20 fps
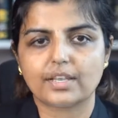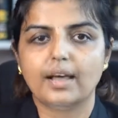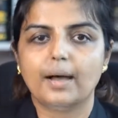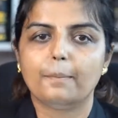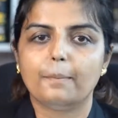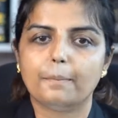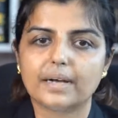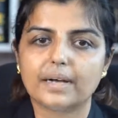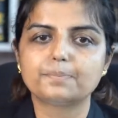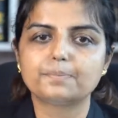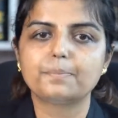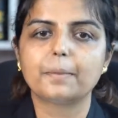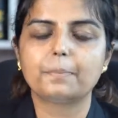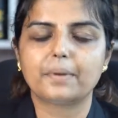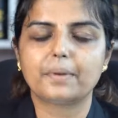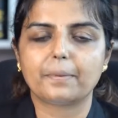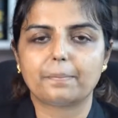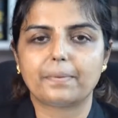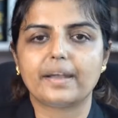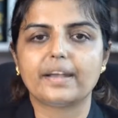must be
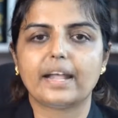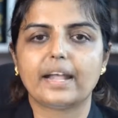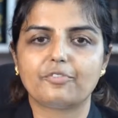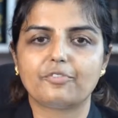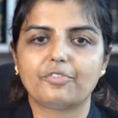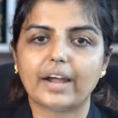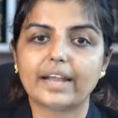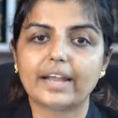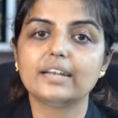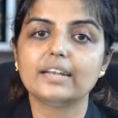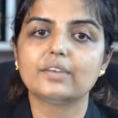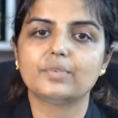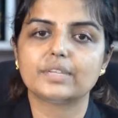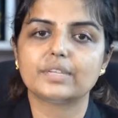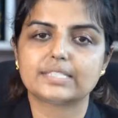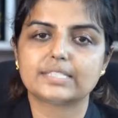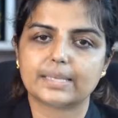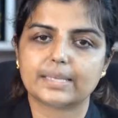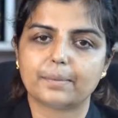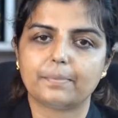prepared and filed with
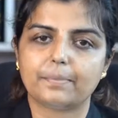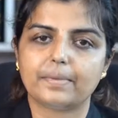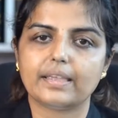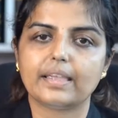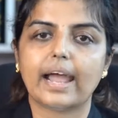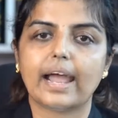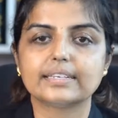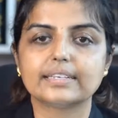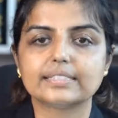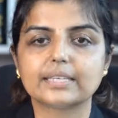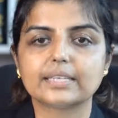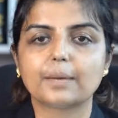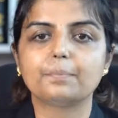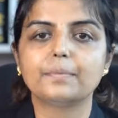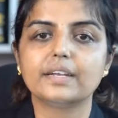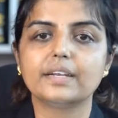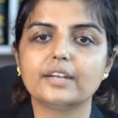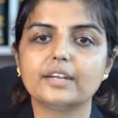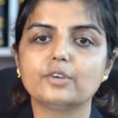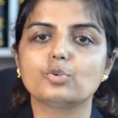SEBI and
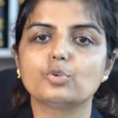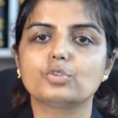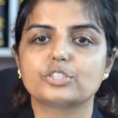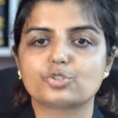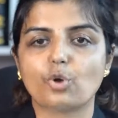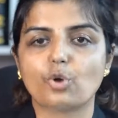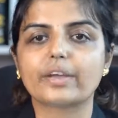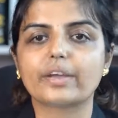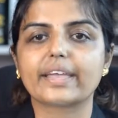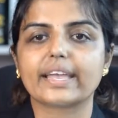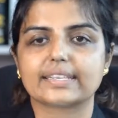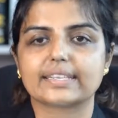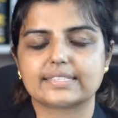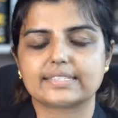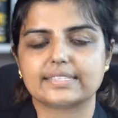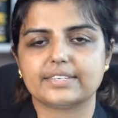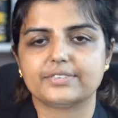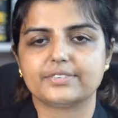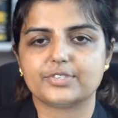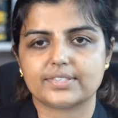submitted to the stock
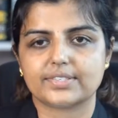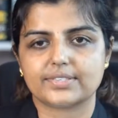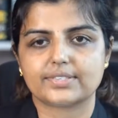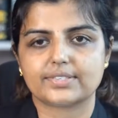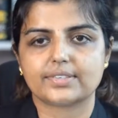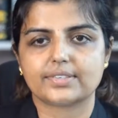exchanges.